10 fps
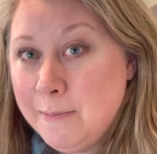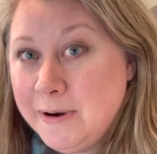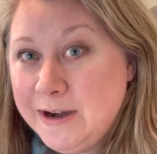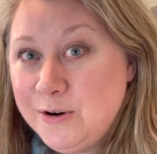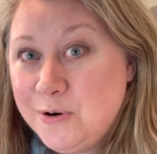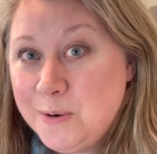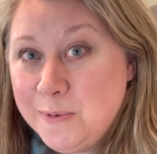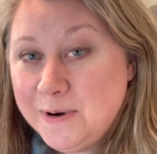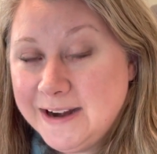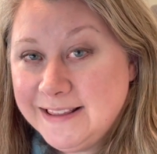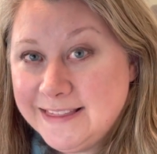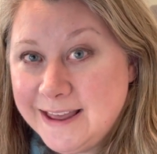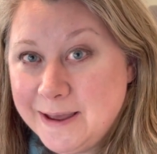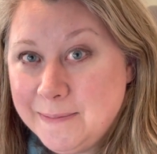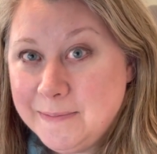but incorporate
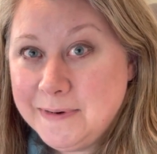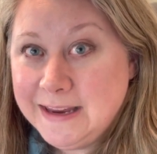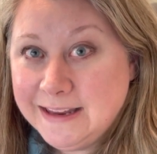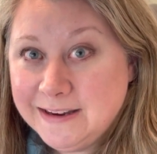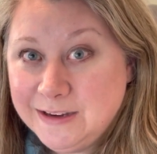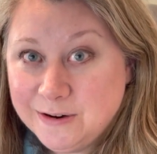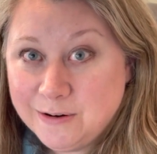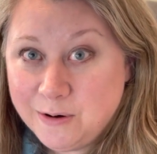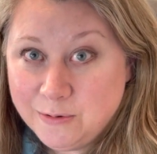them in your